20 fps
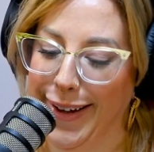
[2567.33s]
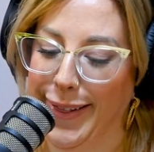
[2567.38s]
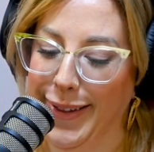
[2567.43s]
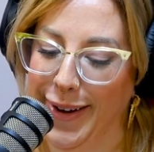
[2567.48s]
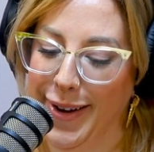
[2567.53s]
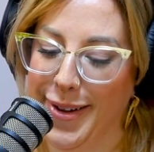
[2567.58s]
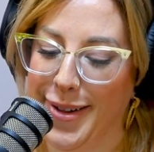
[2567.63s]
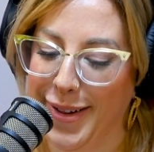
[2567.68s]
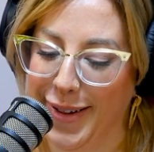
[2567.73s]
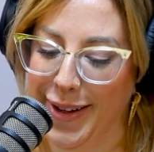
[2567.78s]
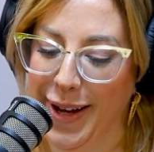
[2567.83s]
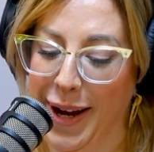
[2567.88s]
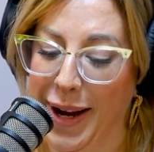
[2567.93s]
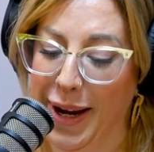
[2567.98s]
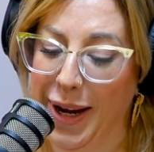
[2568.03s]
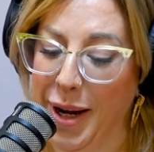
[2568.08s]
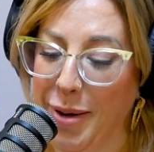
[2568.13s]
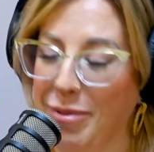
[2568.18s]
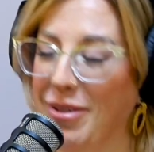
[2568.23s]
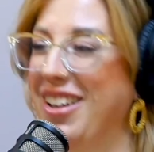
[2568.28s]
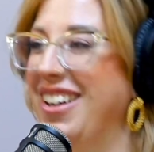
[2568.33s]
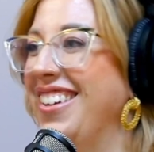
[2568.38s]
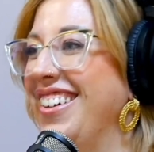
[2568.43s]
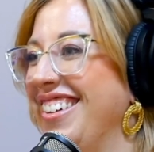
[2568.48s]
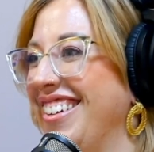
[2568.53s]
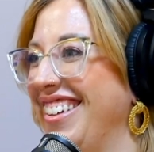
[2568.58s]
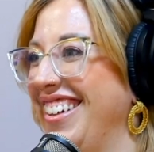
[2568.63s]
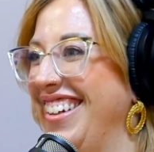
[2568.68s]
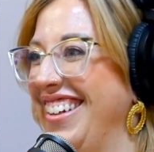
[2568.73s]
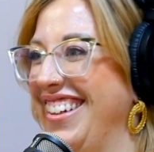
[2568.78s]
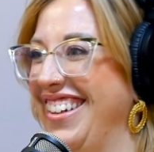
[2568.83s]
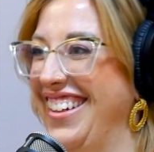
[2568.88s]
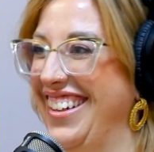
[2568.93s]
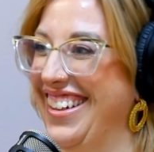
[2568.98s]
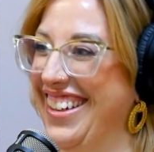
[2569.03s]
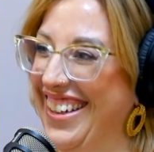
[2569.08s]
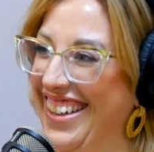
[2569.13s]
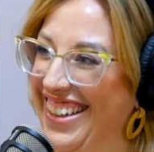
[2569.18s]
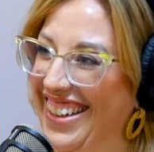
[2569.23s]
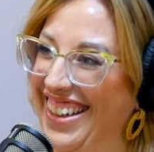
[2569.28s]
You know what I mean? They get their sleep
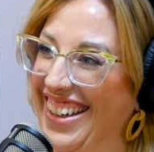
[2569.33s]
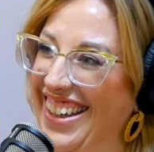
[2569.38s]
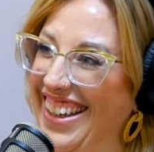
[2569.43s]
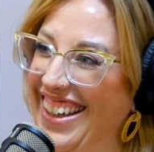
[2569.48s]
and most